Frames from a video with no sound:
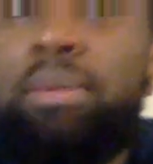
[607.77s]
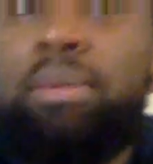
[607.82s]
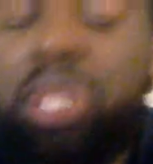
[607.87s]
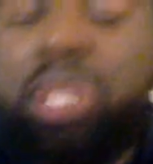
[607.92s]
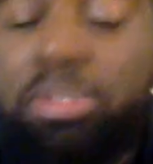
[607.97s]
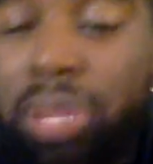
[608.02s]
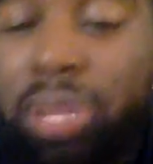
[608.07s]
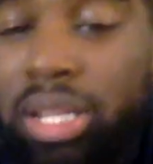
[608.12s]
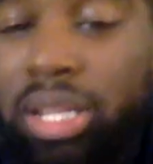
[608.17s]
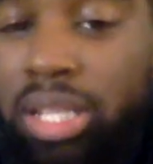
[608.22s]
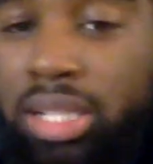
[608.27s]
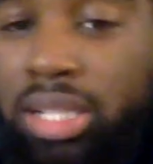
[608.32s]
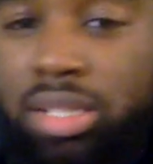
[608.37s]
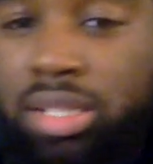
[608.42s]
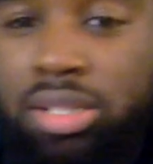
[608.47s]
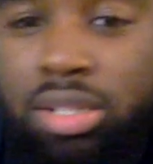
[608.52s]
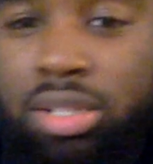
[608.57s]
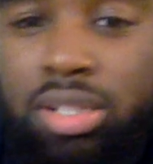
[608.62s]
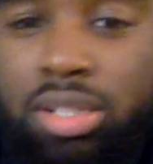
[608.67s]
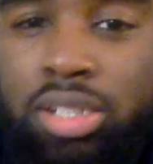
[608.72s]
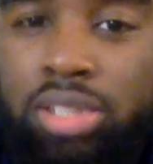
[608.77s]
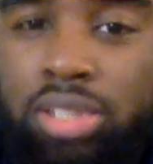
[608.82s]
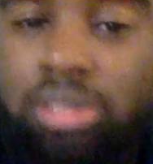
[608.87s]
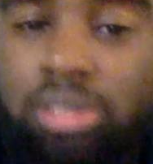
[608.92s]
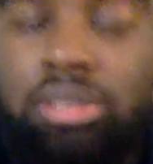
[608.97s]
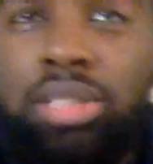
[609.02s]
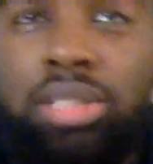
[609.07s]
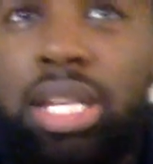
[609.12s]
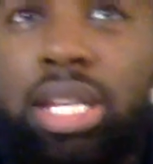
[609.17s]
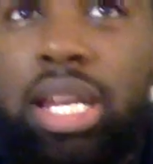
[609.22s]
Miss My Nigga
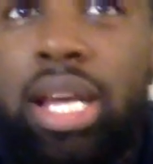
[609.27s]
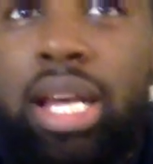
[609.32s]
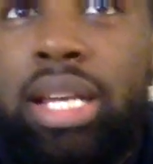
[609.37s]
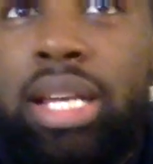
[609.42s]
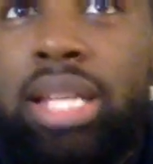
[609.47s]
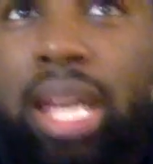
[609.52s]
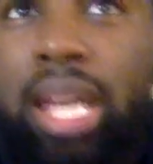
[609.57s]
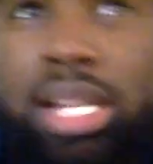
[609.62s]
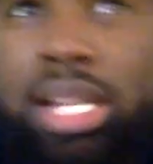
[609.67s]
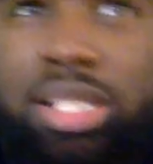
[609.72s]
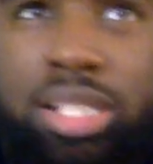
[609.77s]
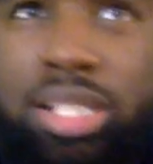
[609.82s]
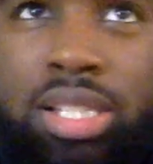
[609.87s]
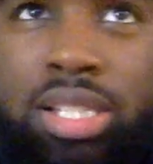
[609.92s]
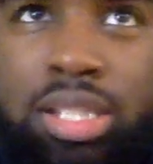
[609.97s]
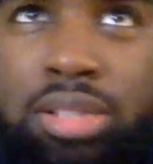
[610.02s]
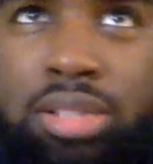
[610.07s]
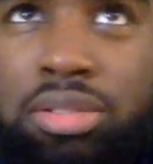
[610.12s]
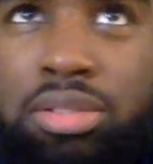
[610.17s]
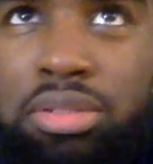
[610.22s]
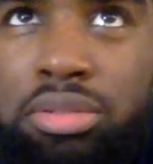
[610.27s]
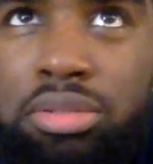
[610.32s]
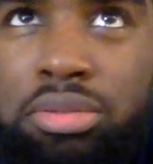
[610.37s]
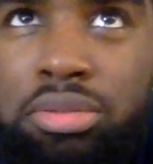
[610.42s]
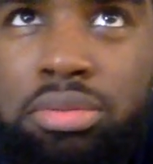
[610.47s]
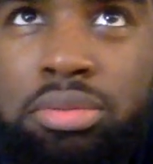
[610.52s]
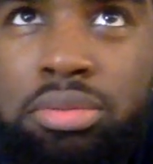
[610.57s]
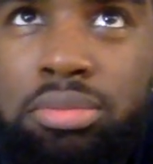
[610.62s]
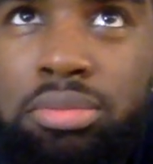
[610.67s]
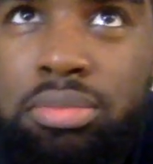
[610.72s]
song that I can actually listen
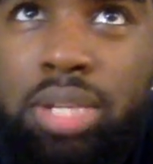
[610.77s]
to